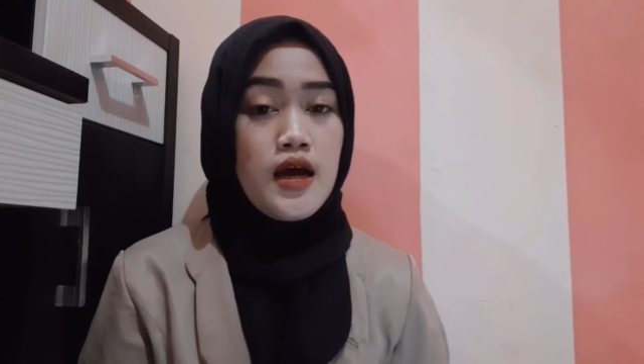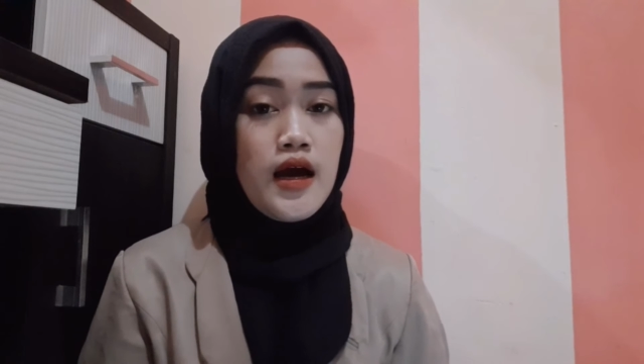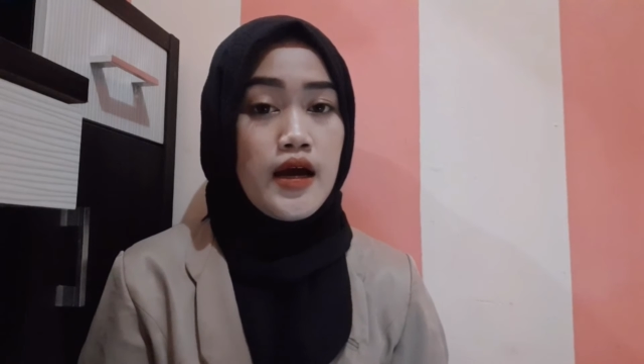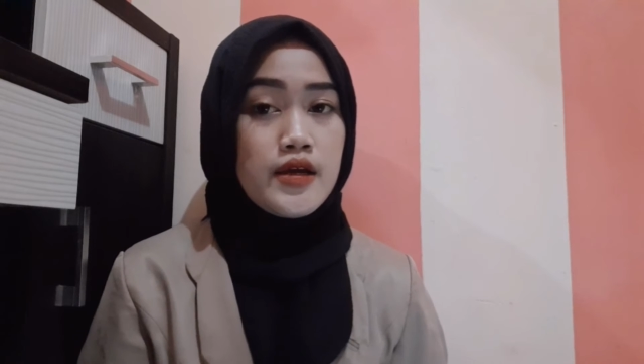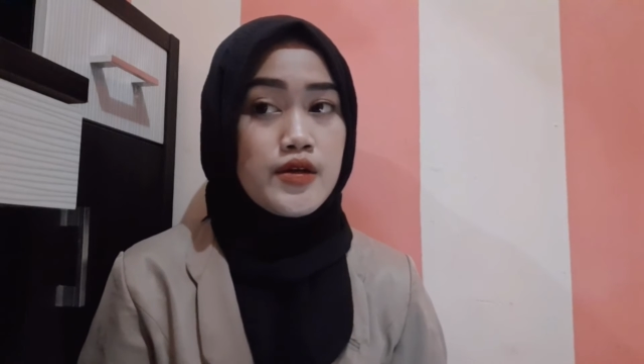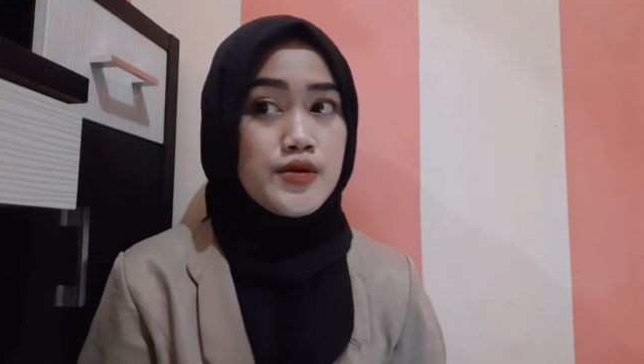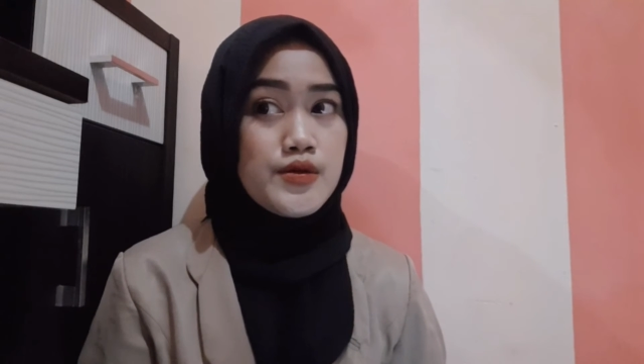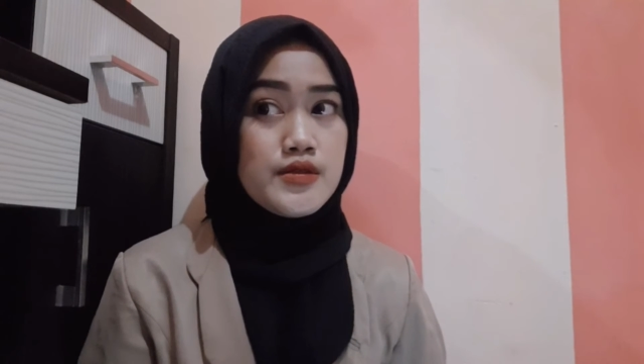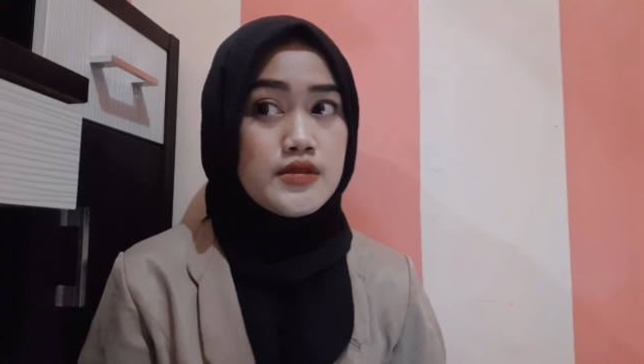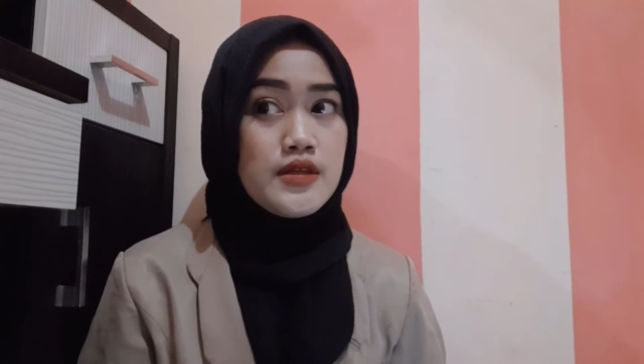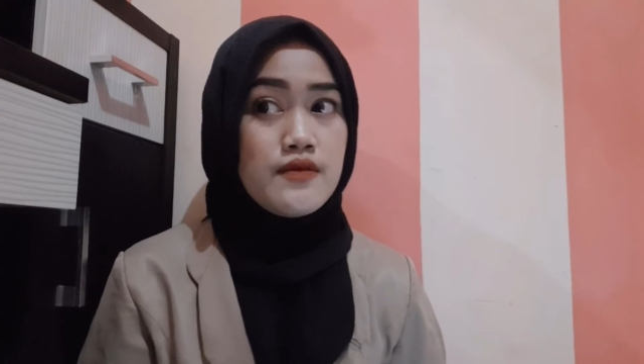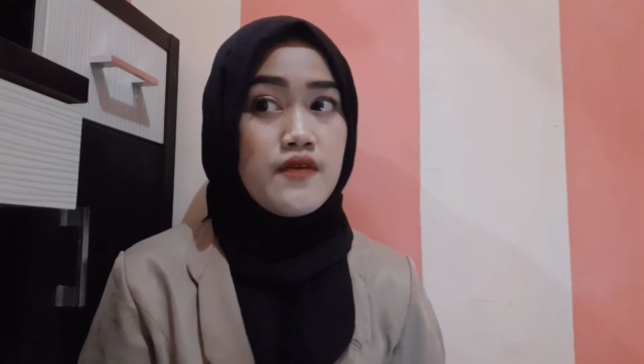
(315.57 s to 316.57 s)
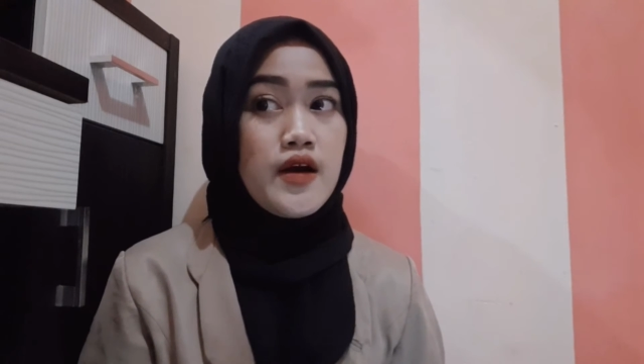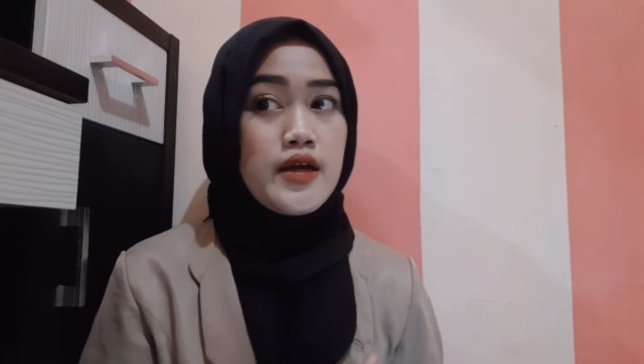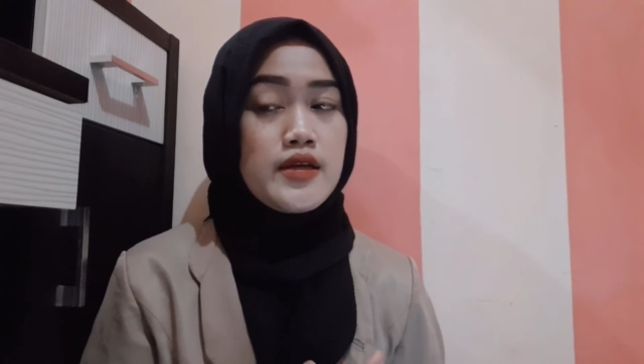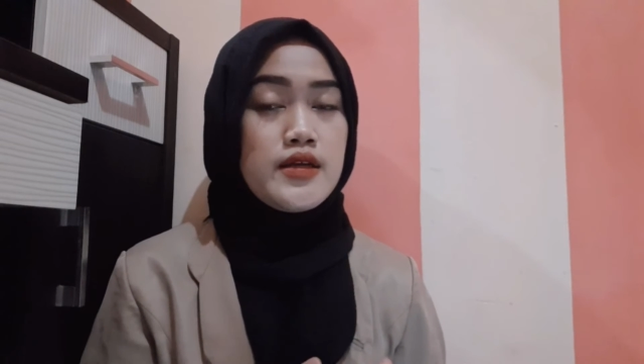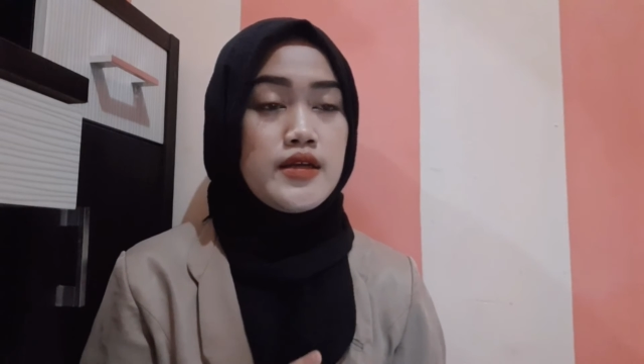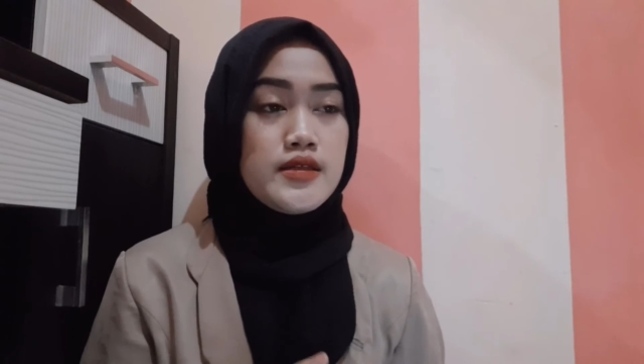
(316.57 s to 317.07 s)
I could
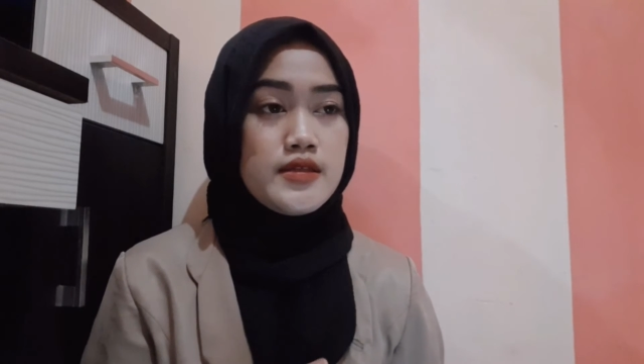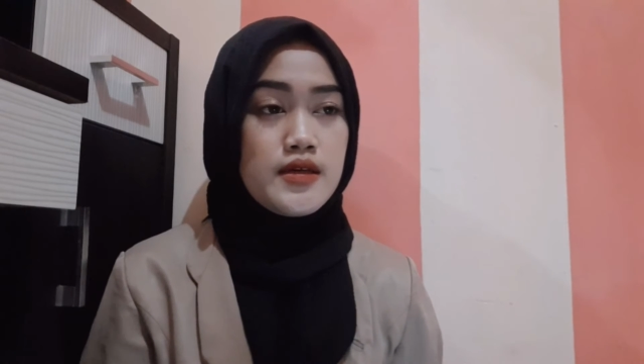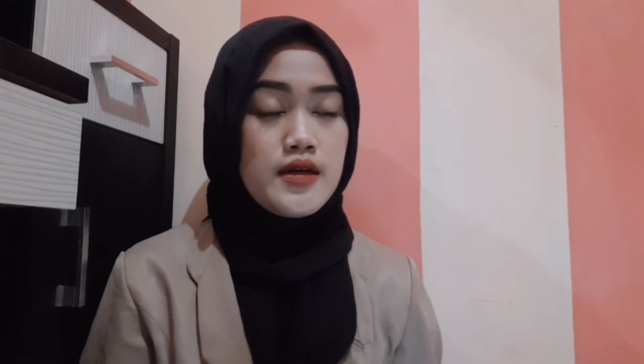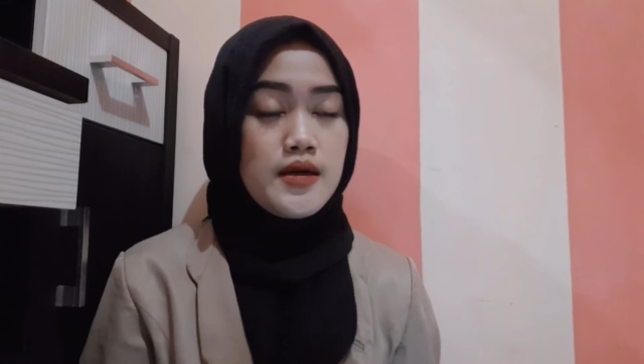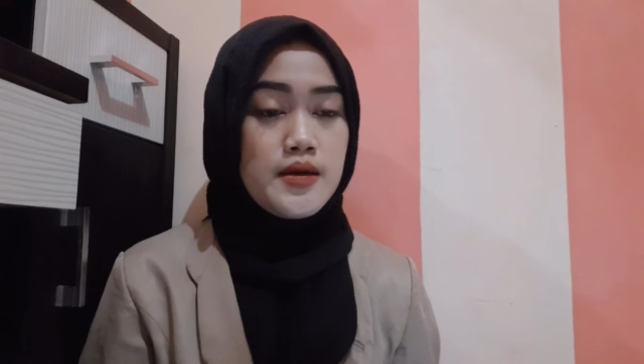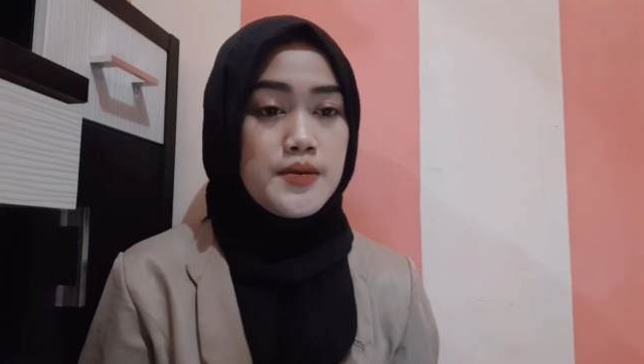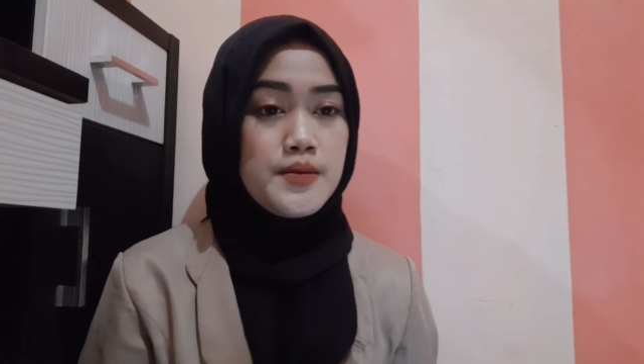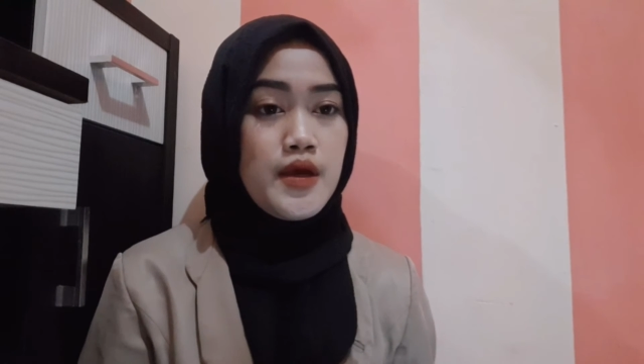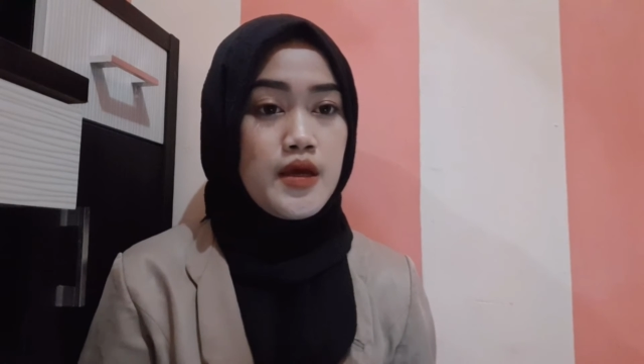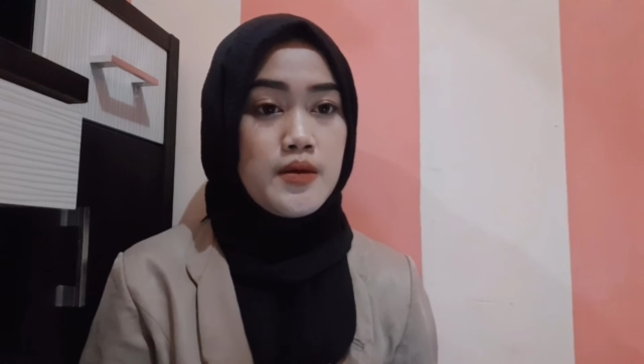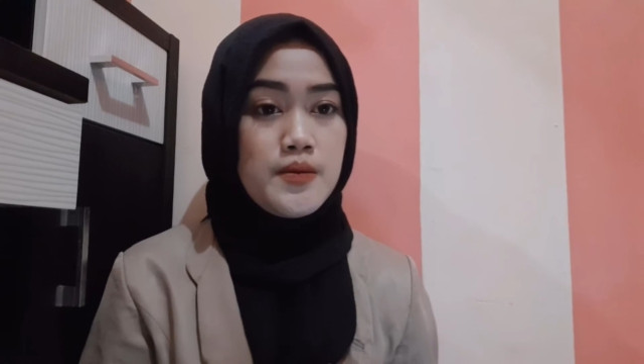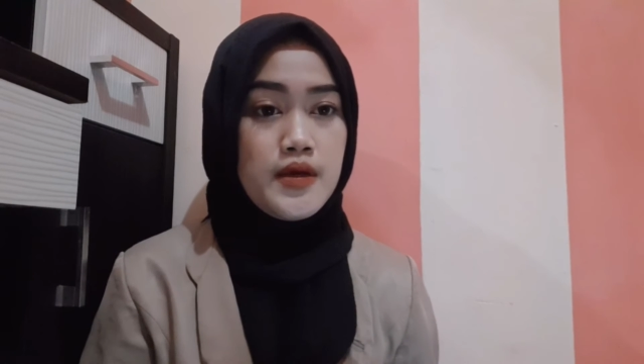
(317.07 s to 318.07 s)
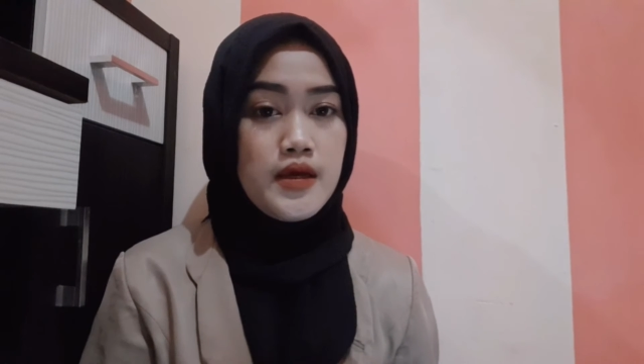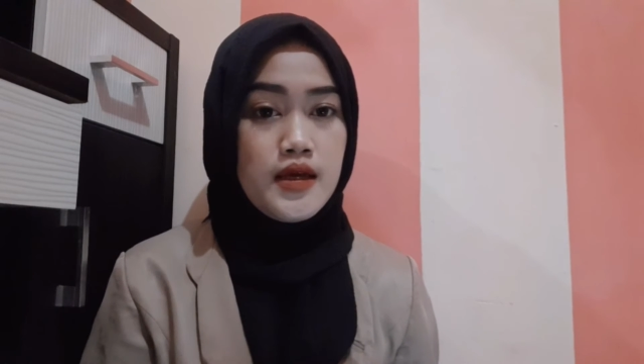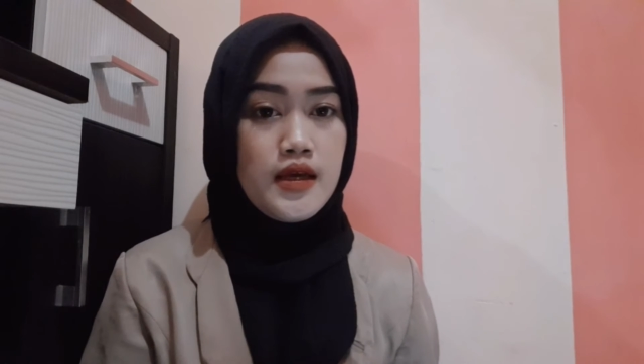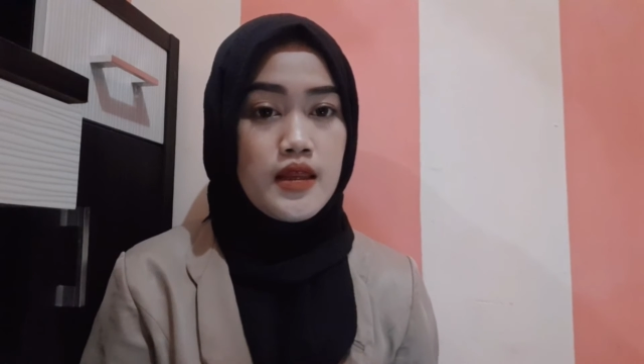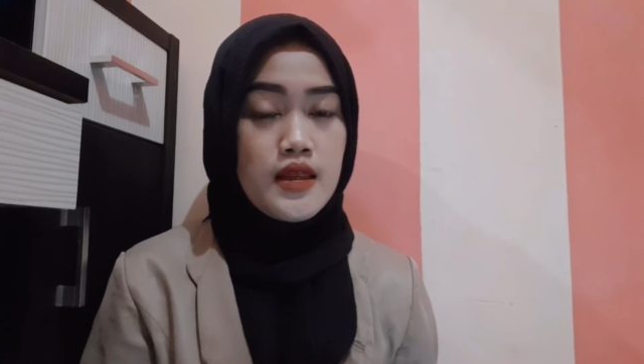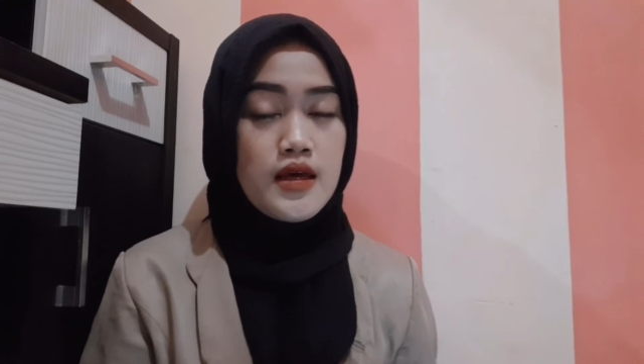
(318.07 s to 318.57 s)
divide it maybe